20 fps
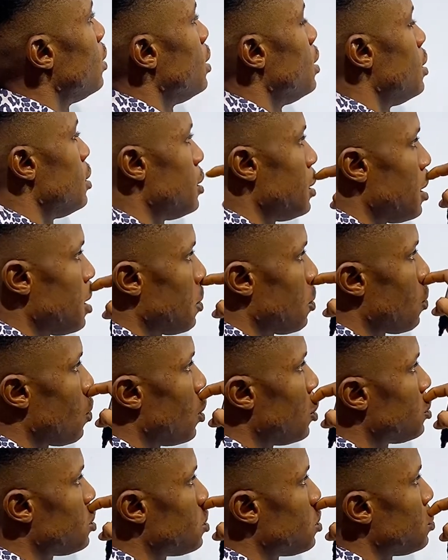is
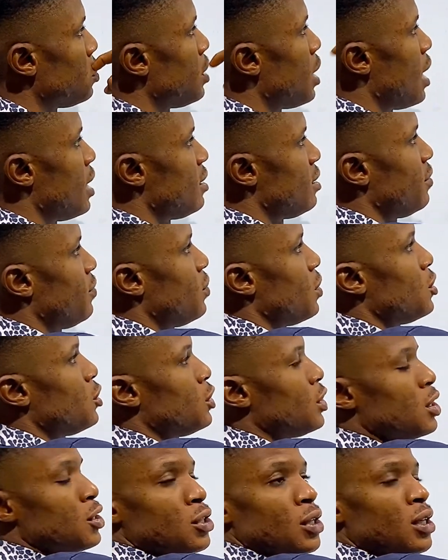equal to, that's
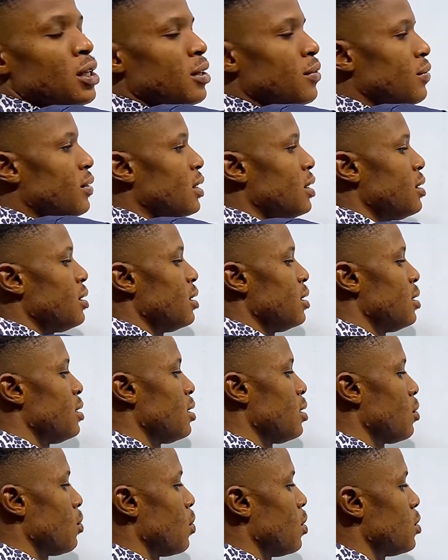differentiation of this is
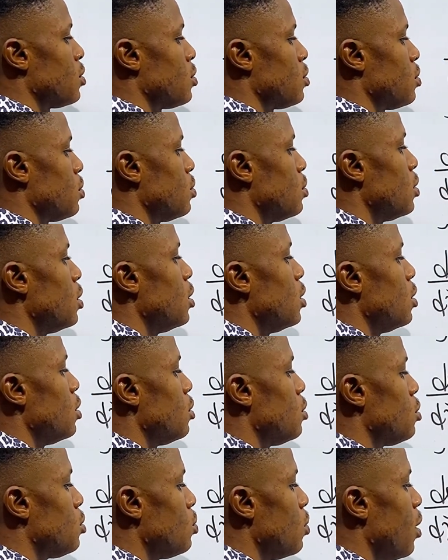equals to
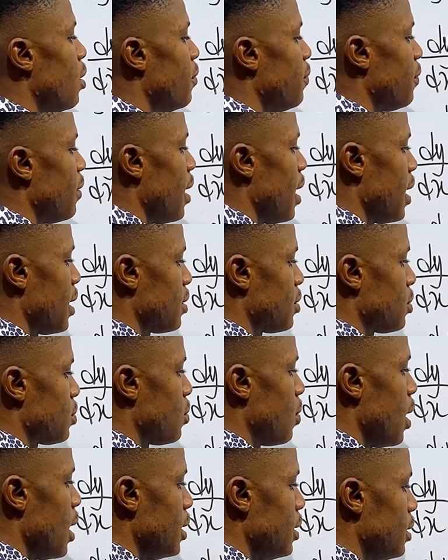12x
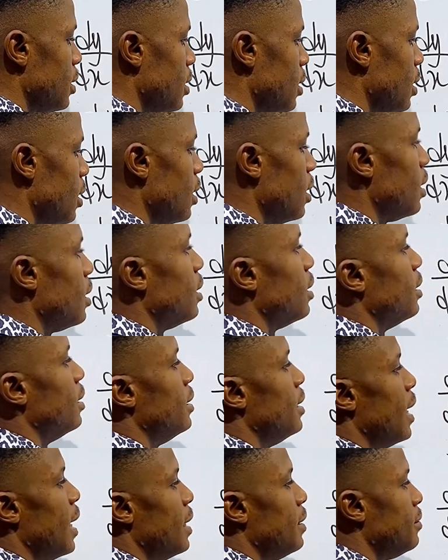squared.
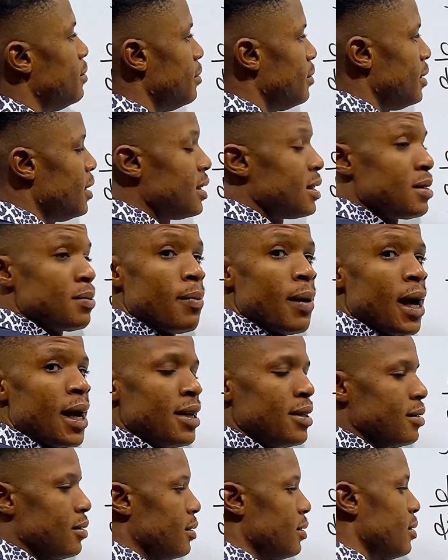Then this
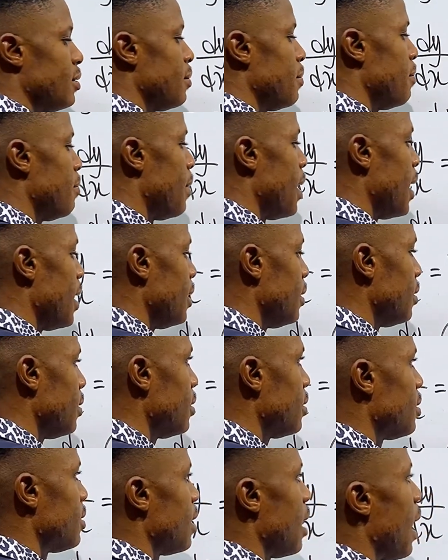
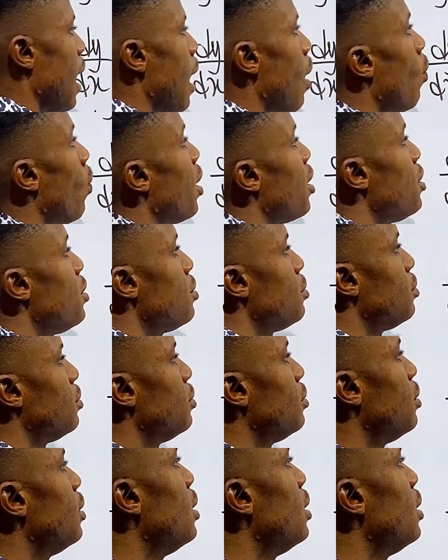minus our u